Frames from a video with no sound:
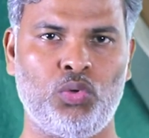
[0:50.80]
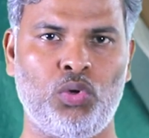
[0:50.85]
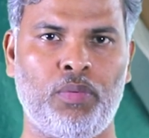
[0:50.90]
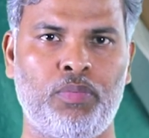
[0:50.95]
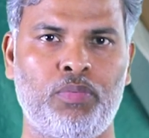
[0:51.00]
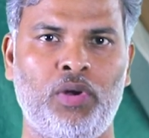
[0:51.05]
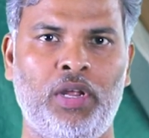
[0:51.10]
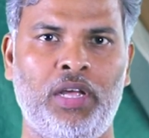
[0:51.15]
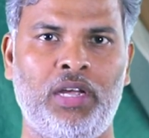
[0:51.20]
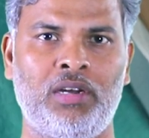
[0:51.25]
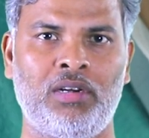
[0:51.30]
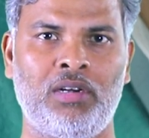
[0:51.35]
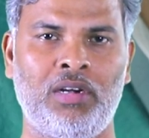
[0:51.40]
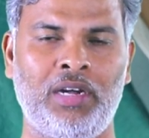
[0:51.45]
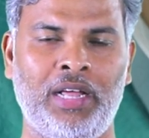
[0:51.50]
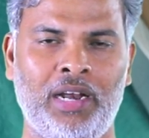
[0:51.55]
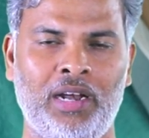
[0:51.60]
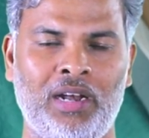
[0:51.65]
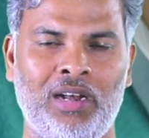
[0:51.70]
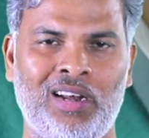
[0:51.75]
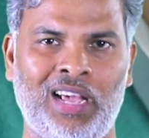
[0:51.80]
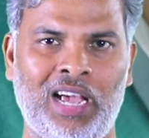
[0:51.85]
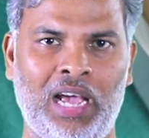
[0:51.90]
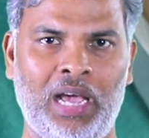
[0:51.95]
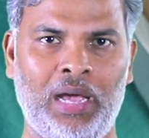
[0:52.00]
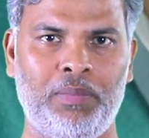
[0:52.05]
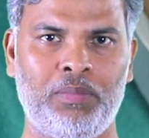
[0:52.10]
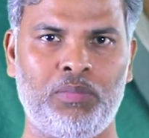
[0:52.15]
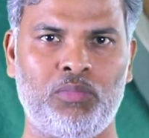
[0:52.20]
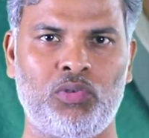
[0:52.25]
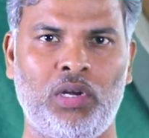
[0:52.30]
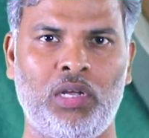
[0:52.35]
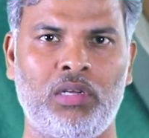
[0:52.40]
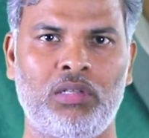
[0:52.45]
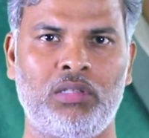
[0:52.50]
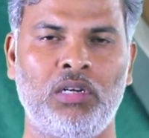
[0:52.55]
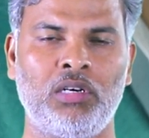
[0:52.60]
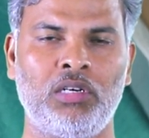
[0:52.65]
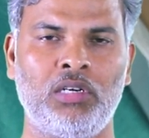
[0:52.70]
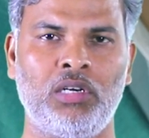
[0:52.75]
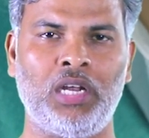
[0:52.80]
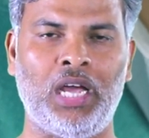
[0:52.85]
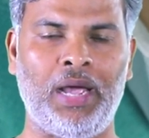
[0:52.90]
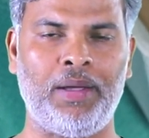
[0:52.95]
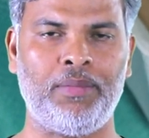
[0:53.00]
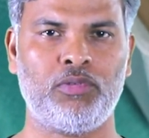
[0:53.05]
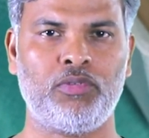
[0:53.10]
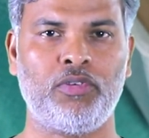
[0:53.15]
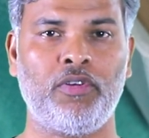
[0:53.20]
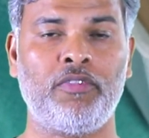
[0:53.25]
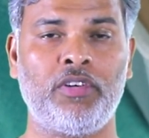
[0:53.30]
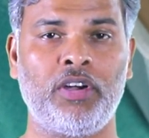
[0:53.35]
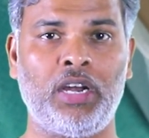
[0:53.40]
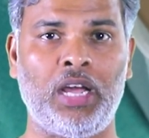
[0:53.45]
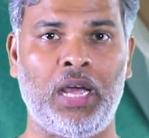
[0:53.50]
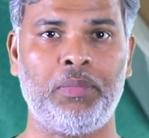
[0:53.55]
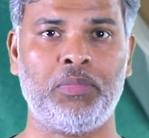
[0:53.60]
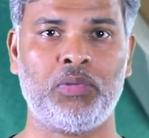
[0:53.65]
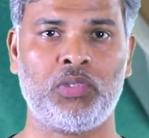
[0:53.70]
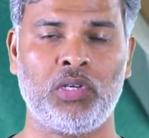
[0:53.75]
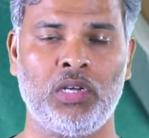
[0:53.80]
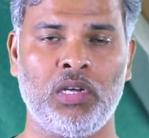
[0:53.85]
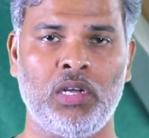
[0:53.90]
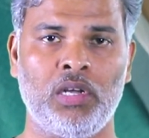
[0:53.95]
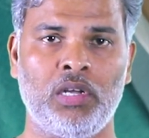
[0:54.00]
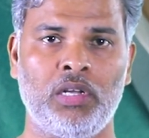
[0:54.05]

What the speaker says: to up like 10 times, like 30 times, 50 times,